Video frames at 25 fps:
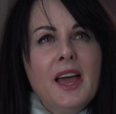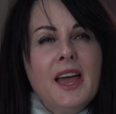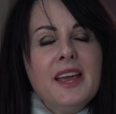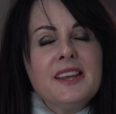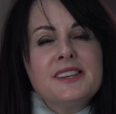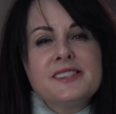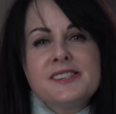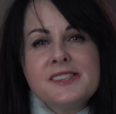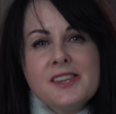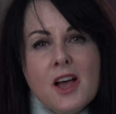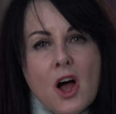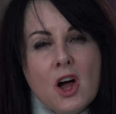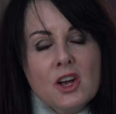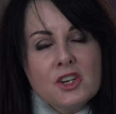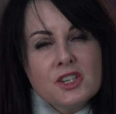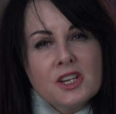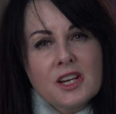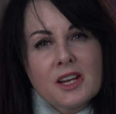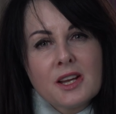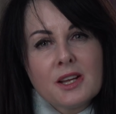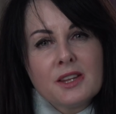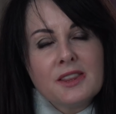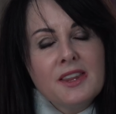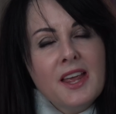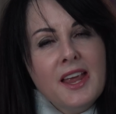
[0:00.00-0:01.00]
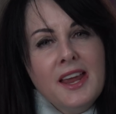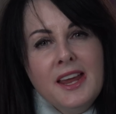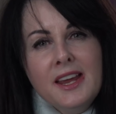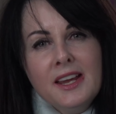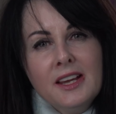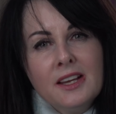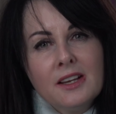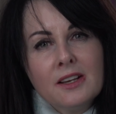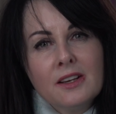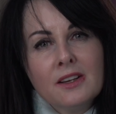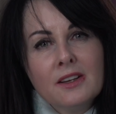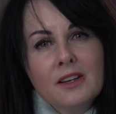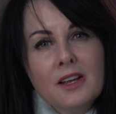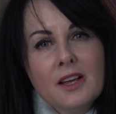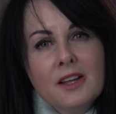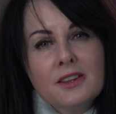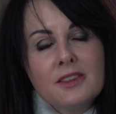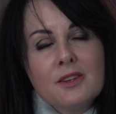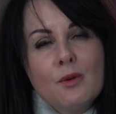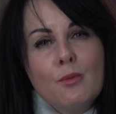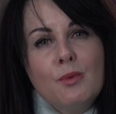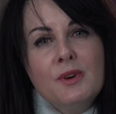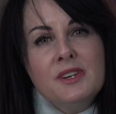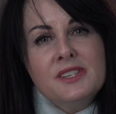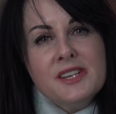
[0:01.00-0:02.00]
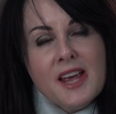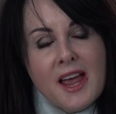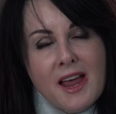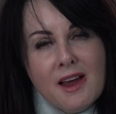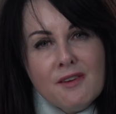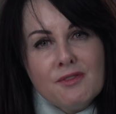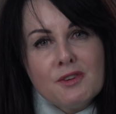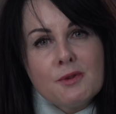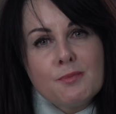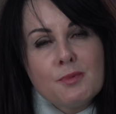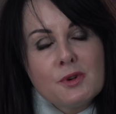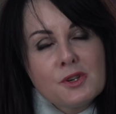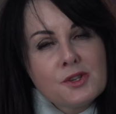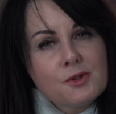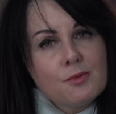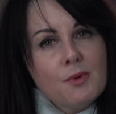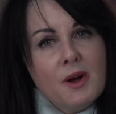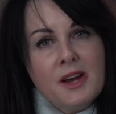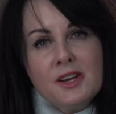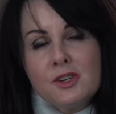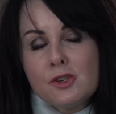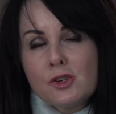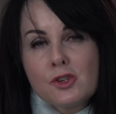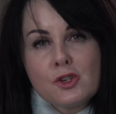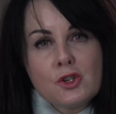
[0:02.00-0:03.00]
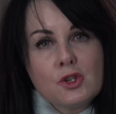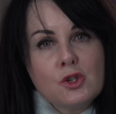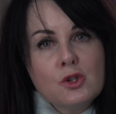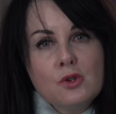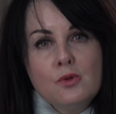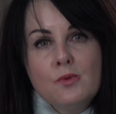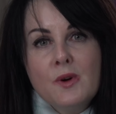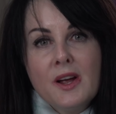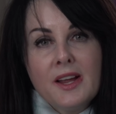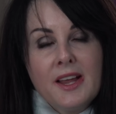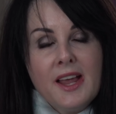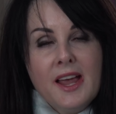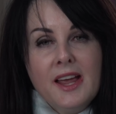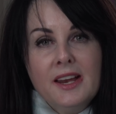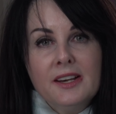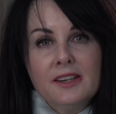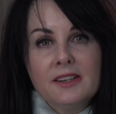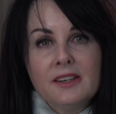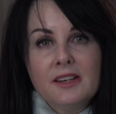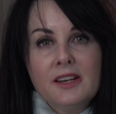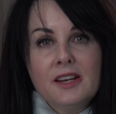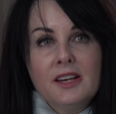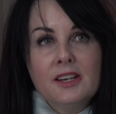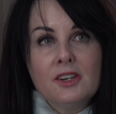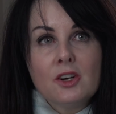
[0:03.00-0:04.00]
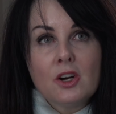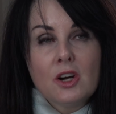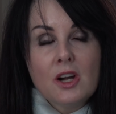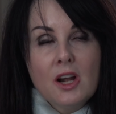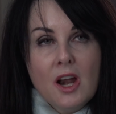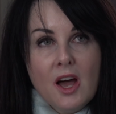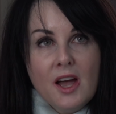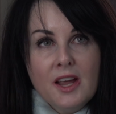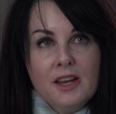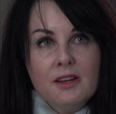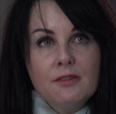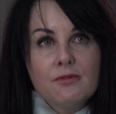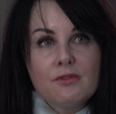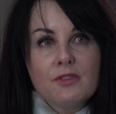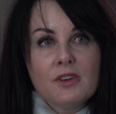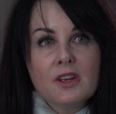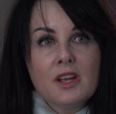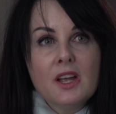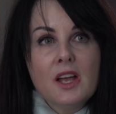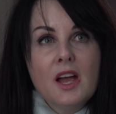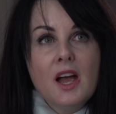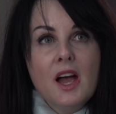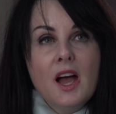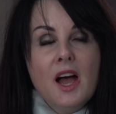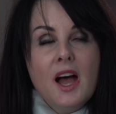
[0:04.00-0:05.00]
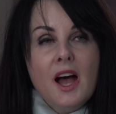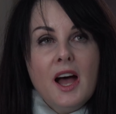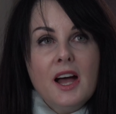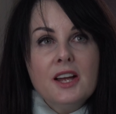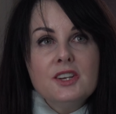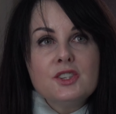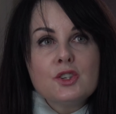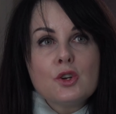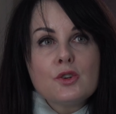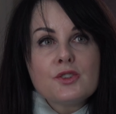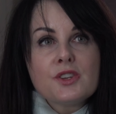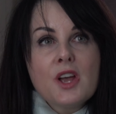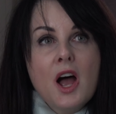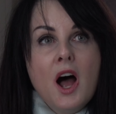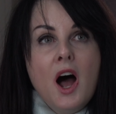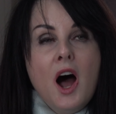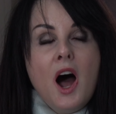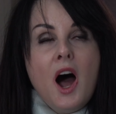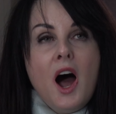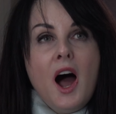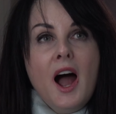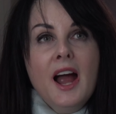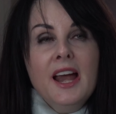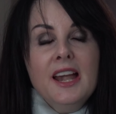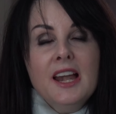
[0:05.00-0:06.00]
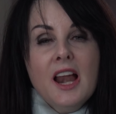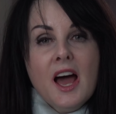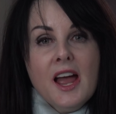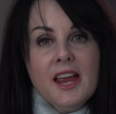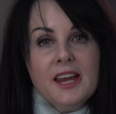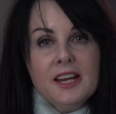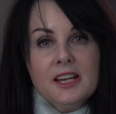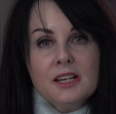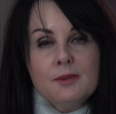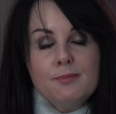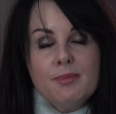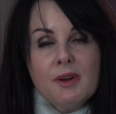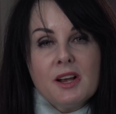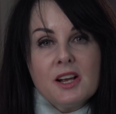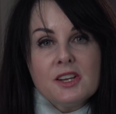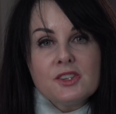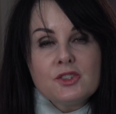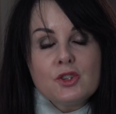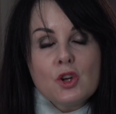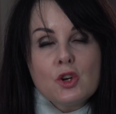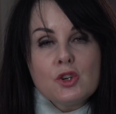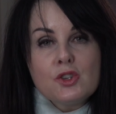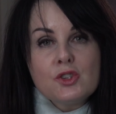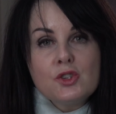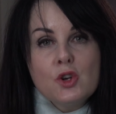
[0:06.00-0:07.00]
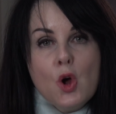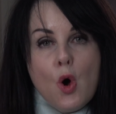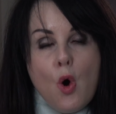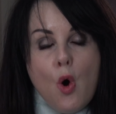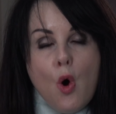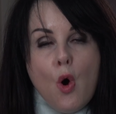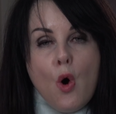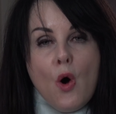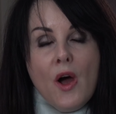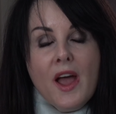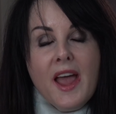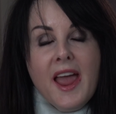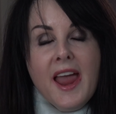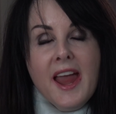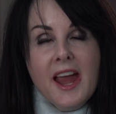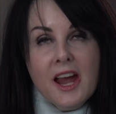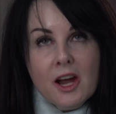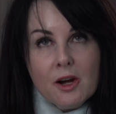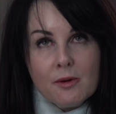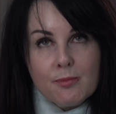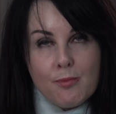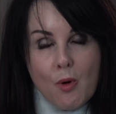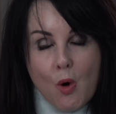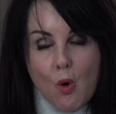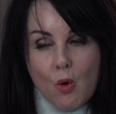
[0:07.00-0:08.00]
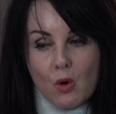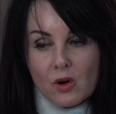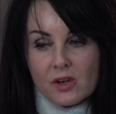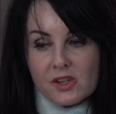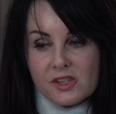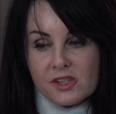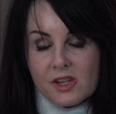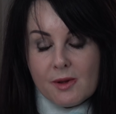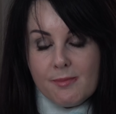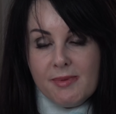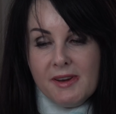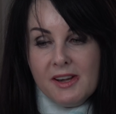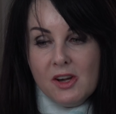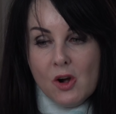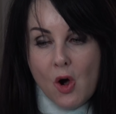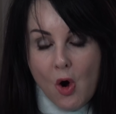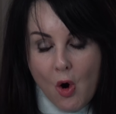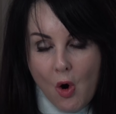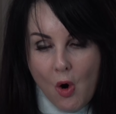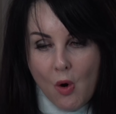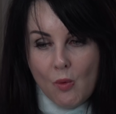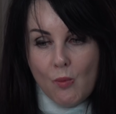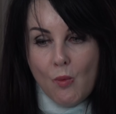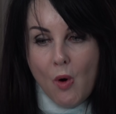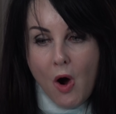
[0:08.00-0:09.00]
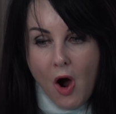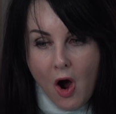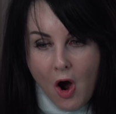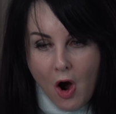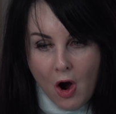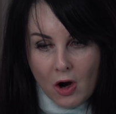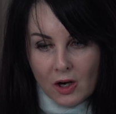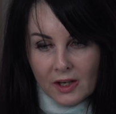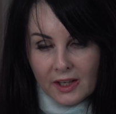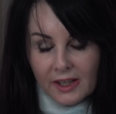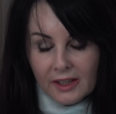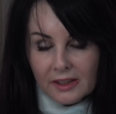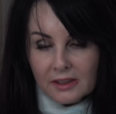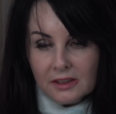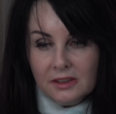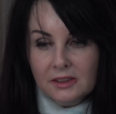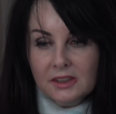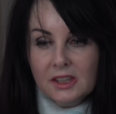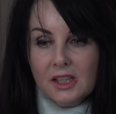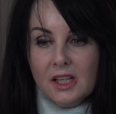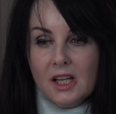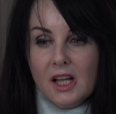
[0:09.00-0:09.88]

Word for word: exotic thing that we'd ever persuade her to do again in her life. And she goes, I like it because there's no airport, there'll be no walking.